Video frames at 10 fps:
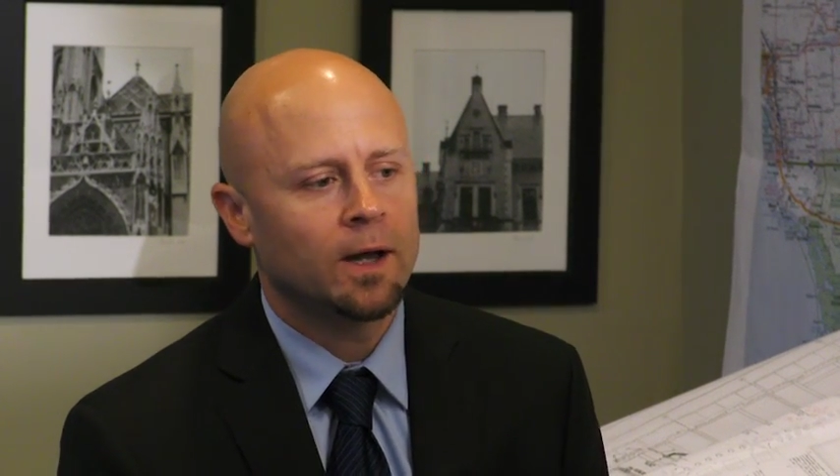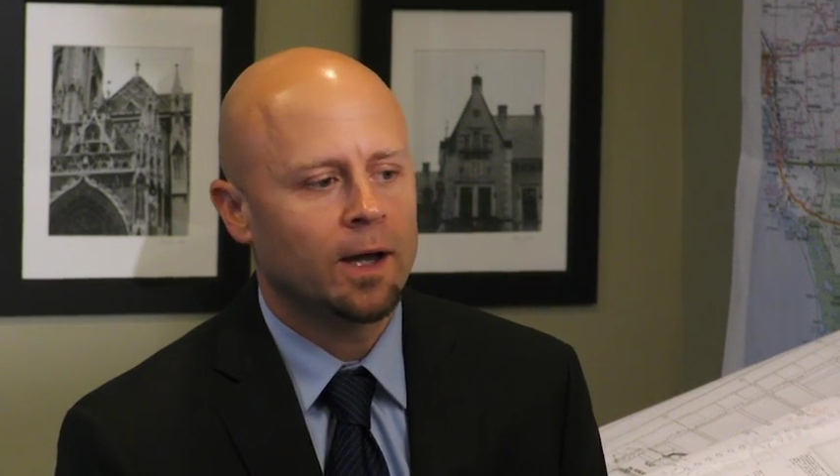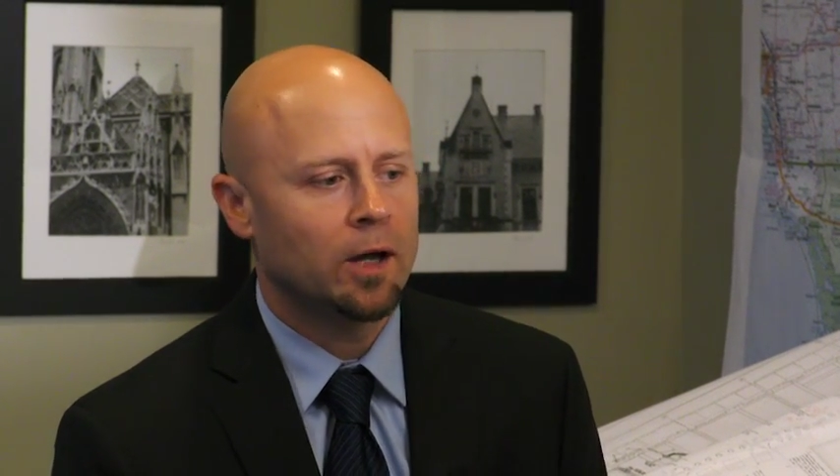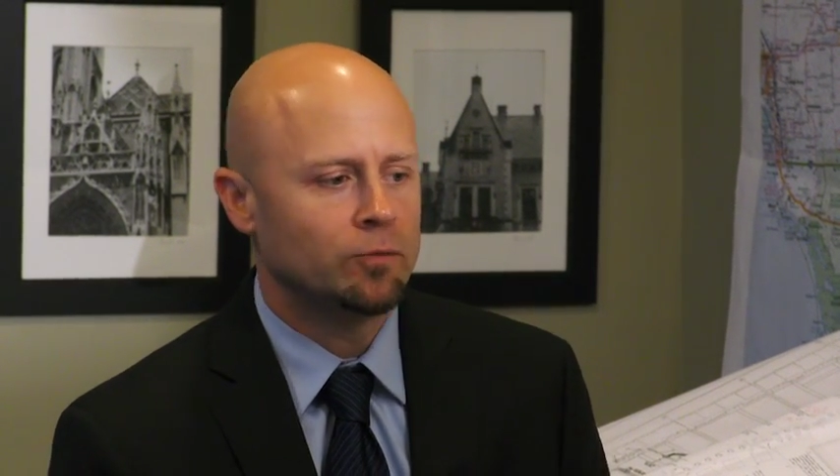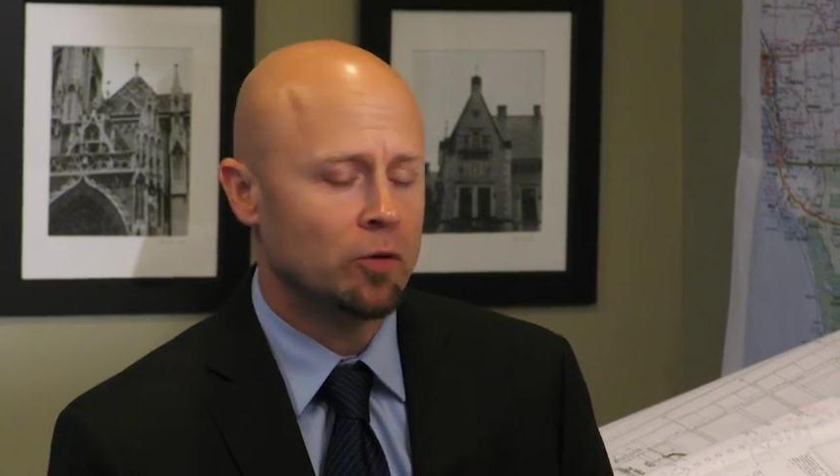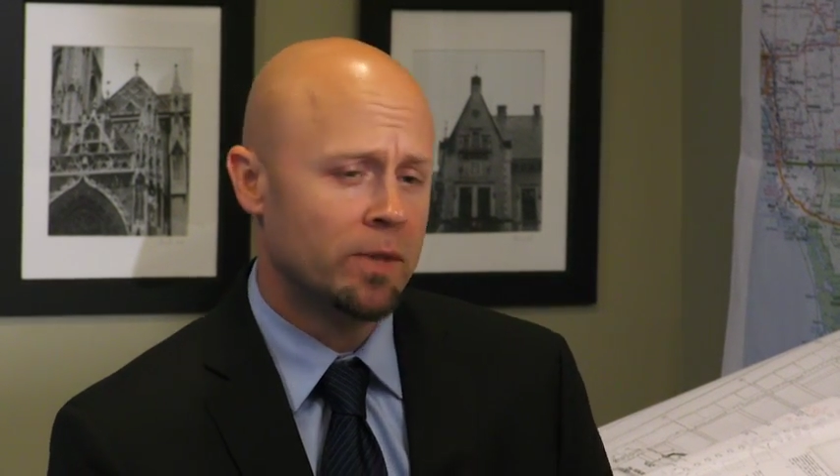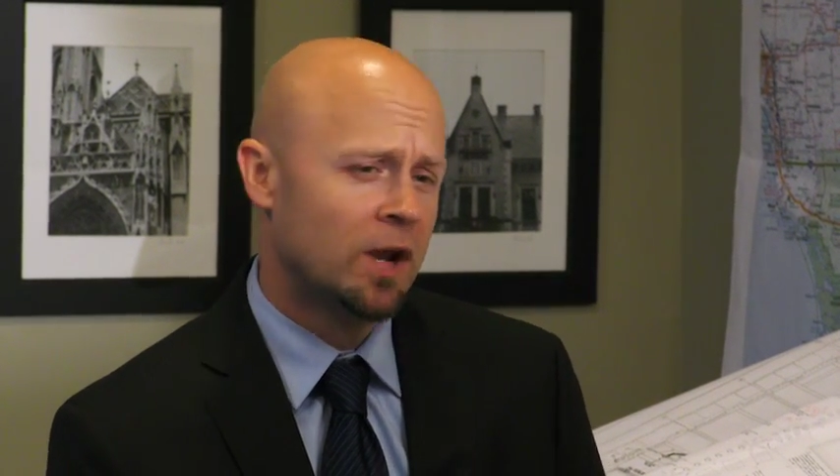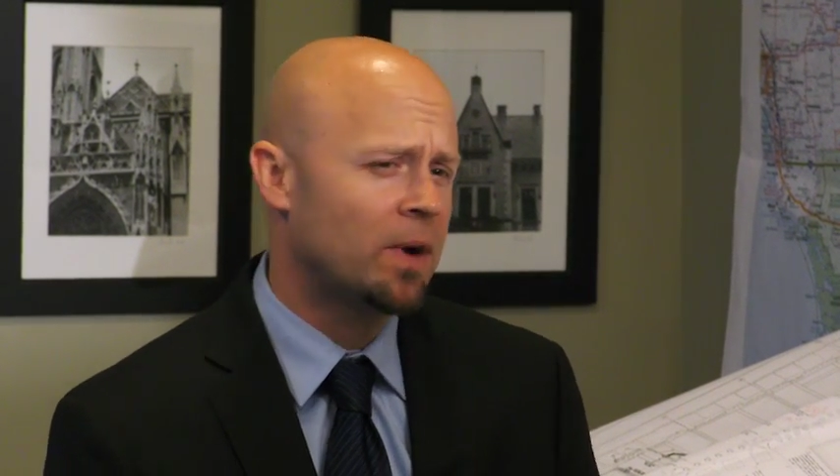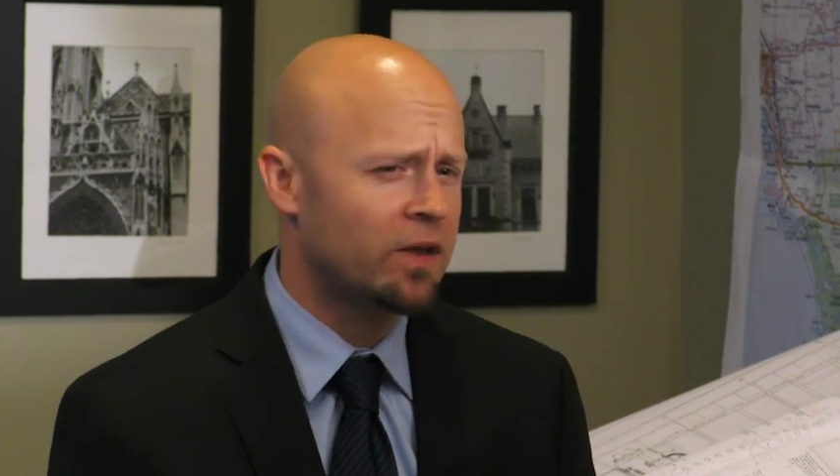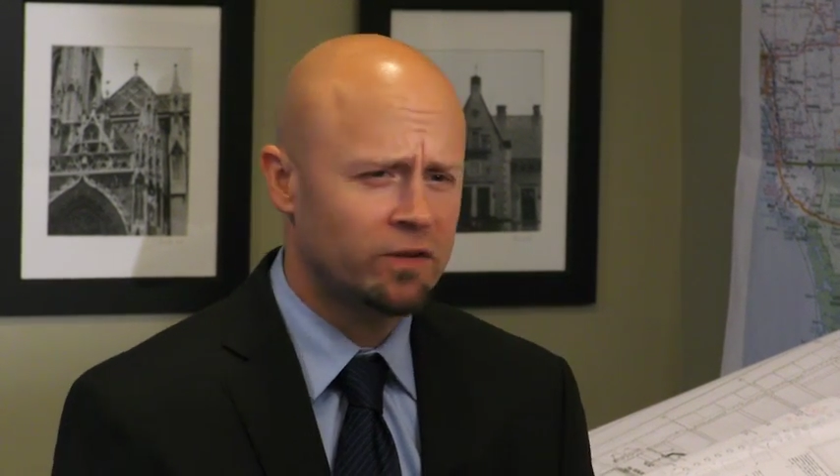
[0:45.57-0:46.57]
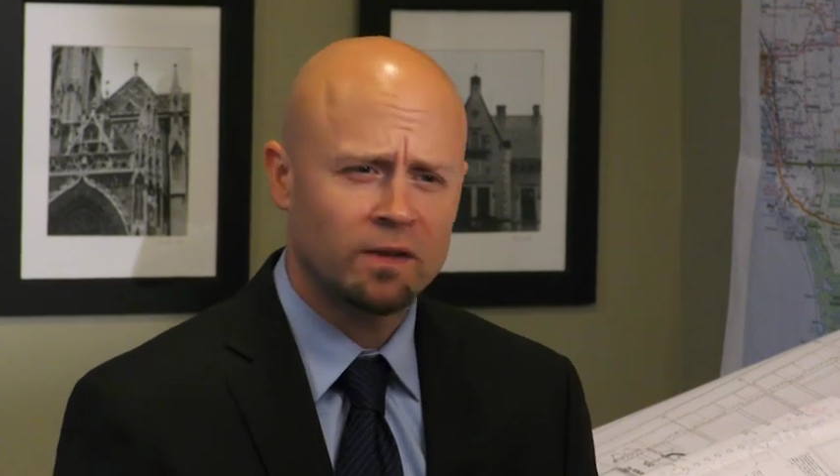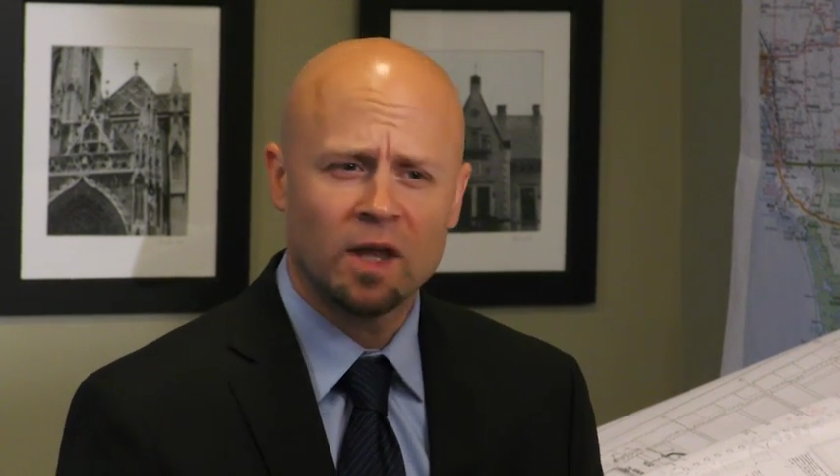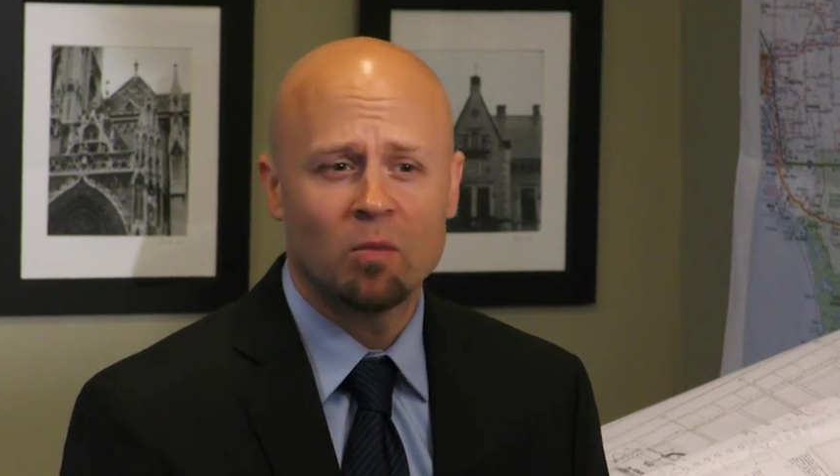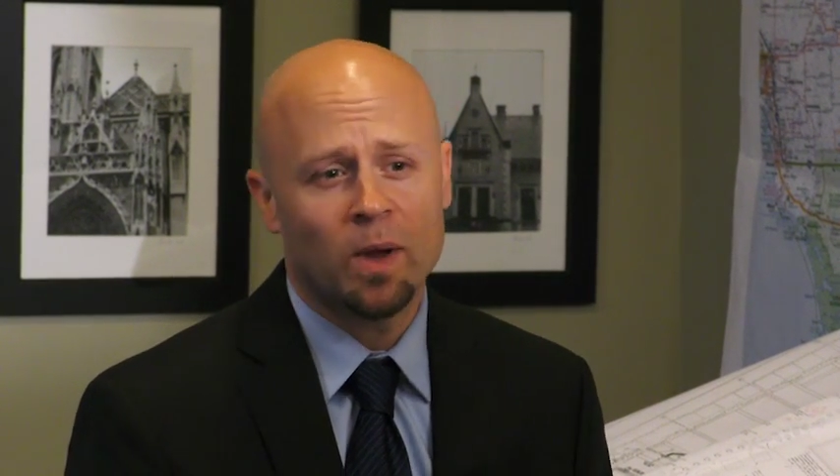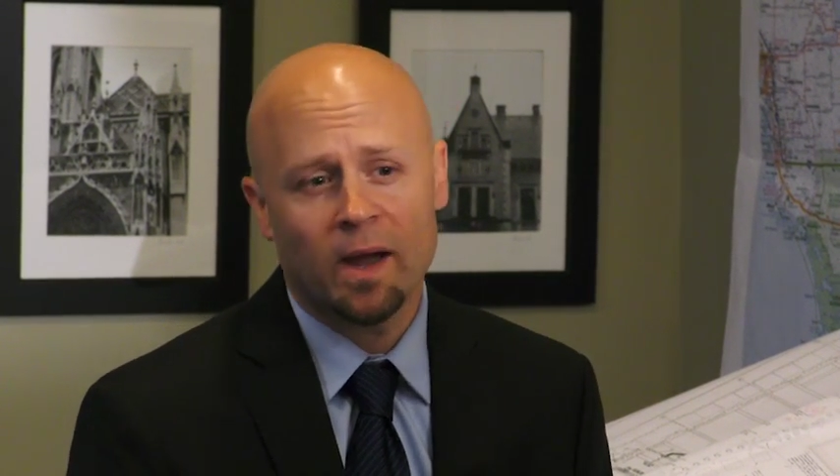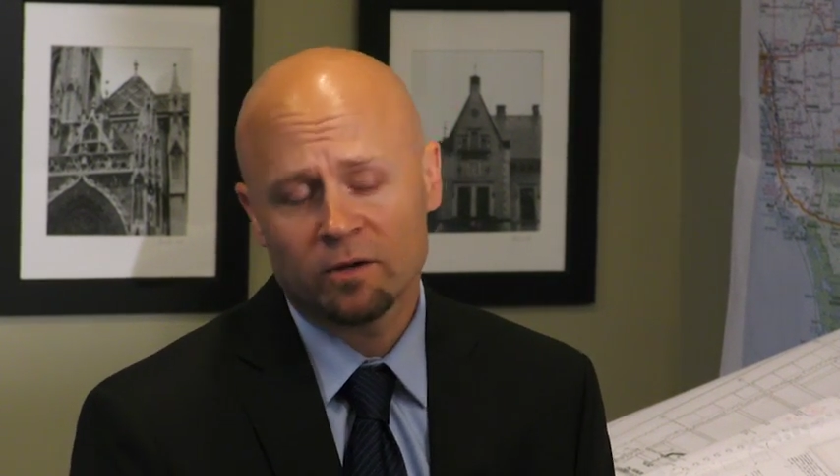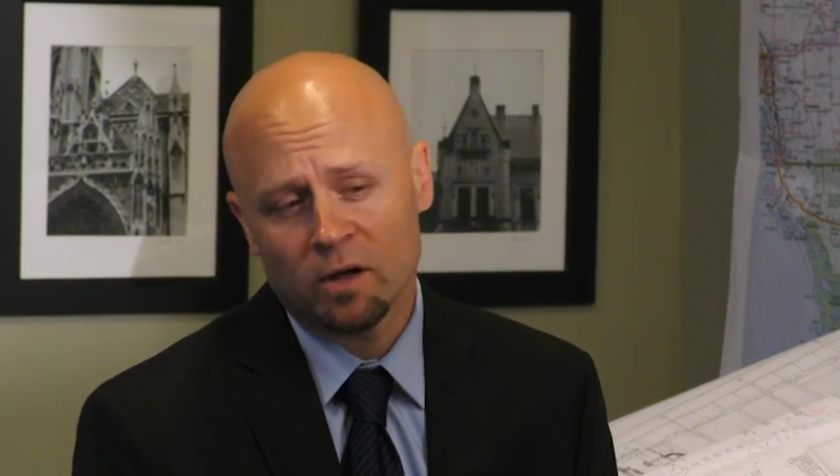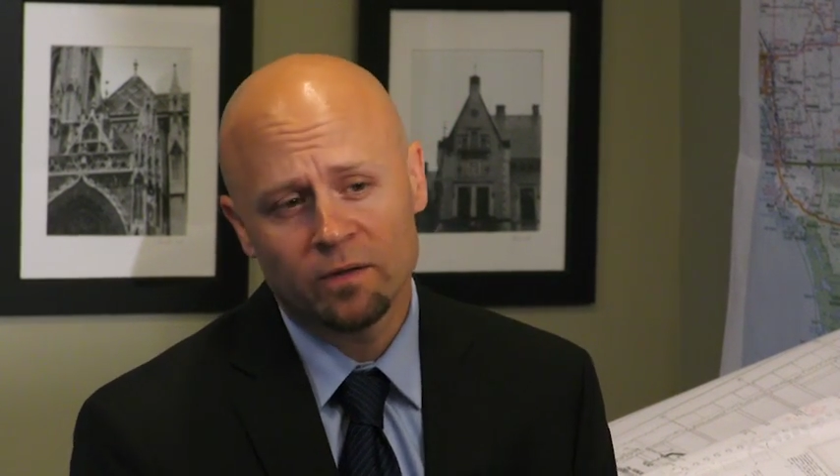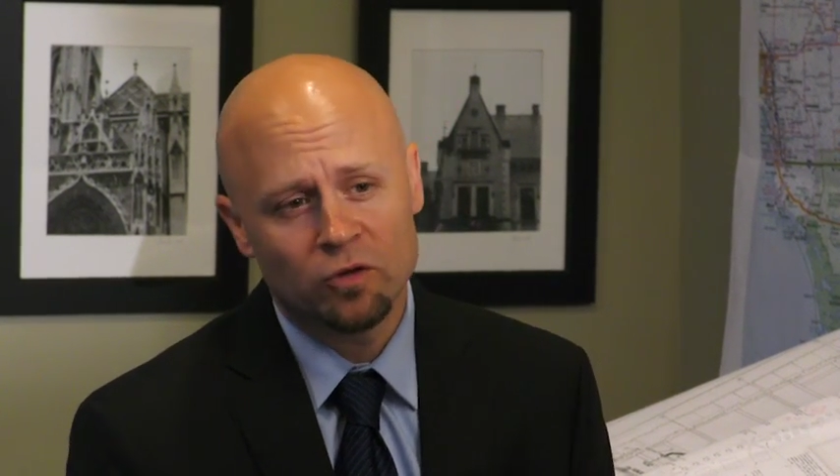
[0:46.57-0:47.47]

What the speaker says: you're minimizing the impact on